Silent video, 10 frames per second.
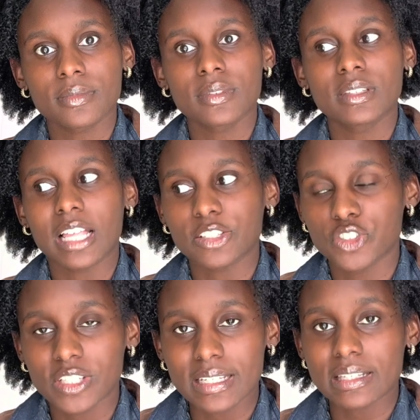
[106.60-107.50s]
that
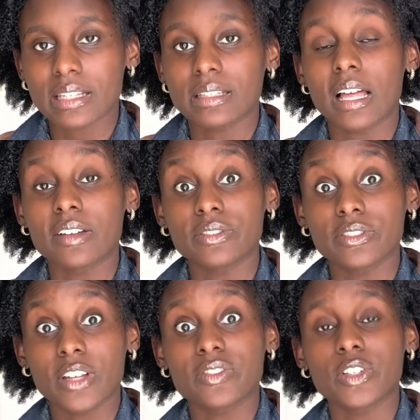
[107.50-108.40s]
she is the love
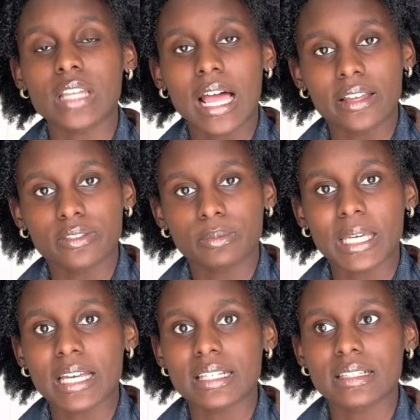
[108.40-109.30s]
of your life,
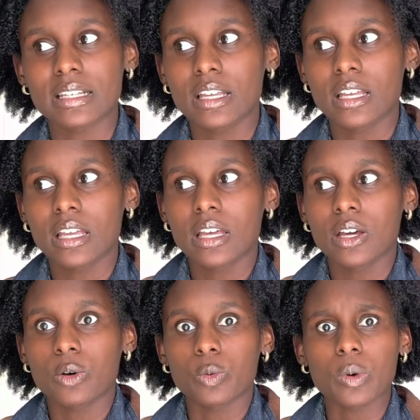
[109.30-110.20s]
because
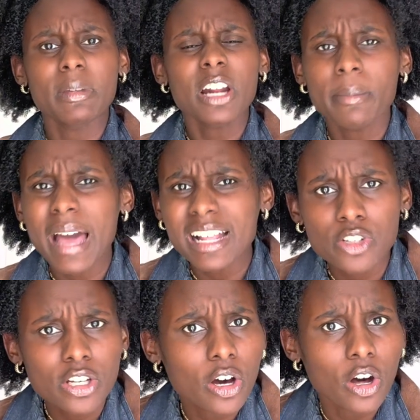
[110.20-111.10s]
women are
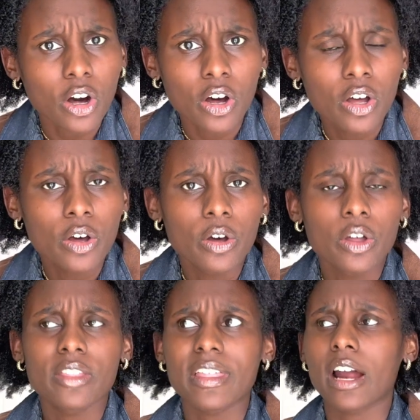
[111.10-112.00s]
magical.
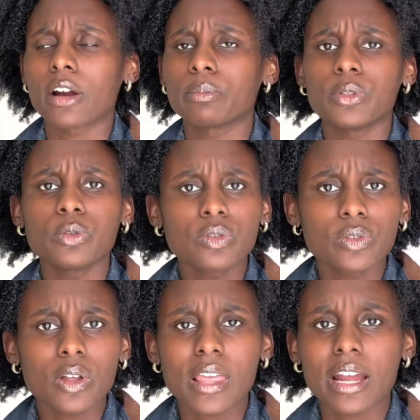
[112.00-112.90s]
They are
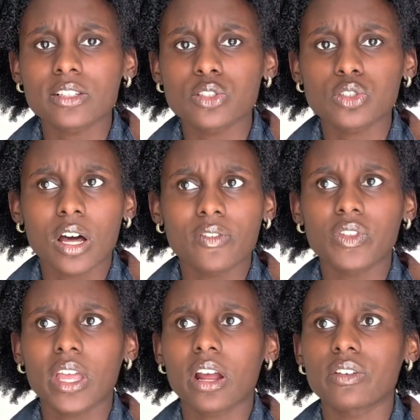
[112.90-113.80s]
beautiful, they are soft,
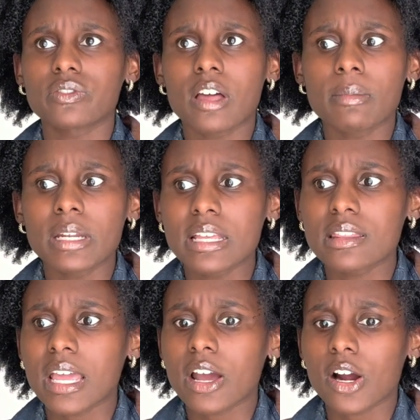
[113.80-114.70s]
they are feminine,
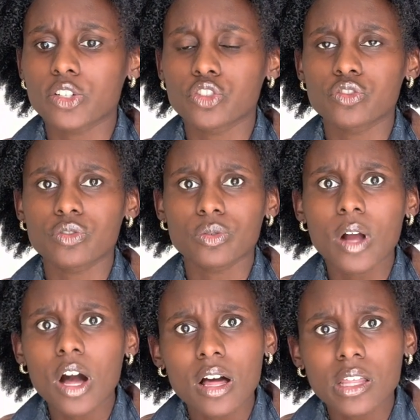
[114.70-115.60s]
they are
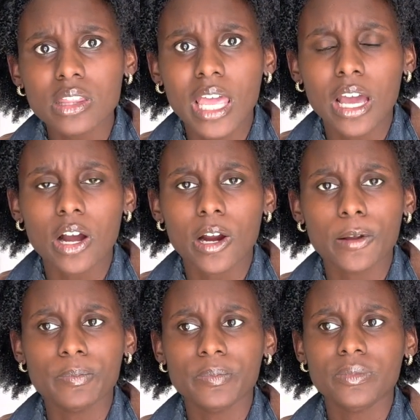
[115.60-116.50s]
strong, they
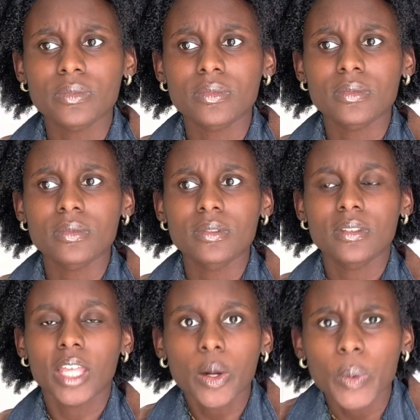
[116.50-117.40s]
are
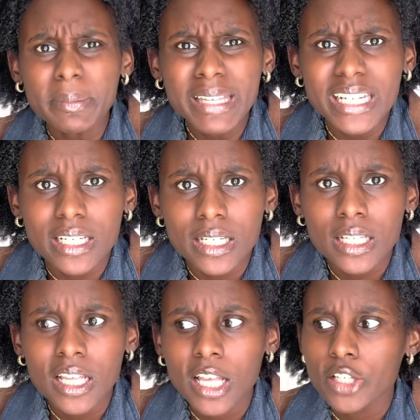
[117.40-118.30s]
women.
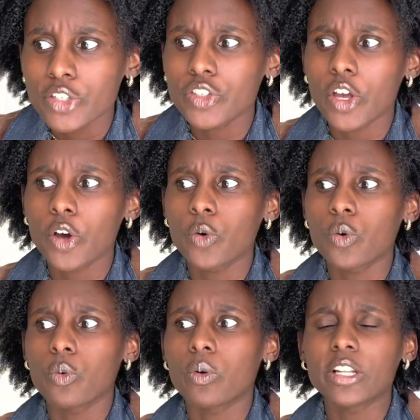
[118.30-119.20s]
So
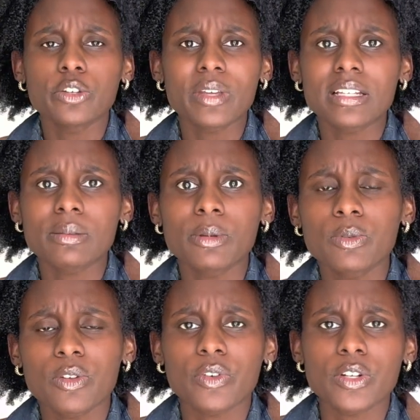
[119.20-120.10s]
when you get to be with
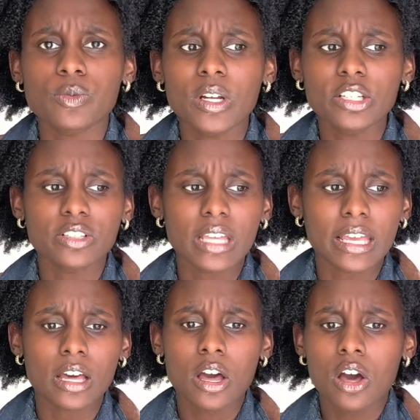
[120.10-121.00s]
your first one, you're like,
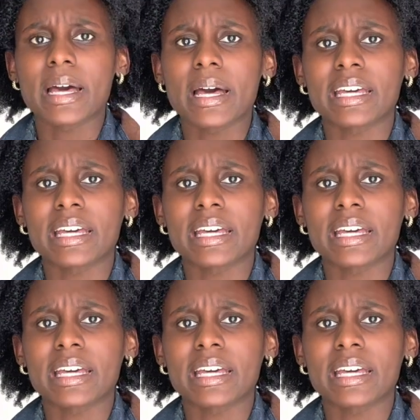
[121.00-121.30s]
oh my